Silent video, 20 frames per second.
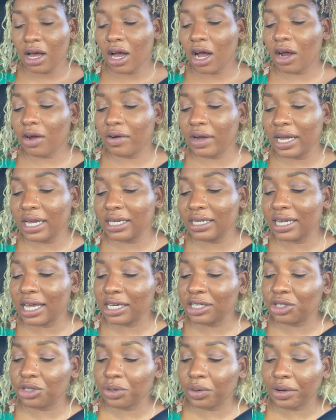All right,
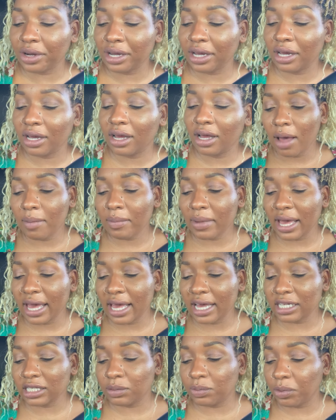next story. My
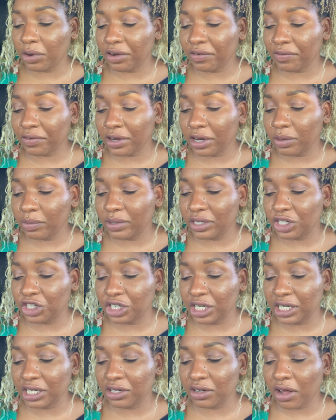ex-boyfriend was
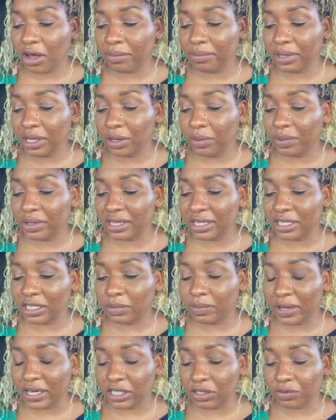cheating on me with his
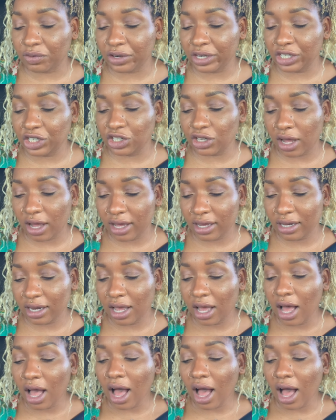best friend, John.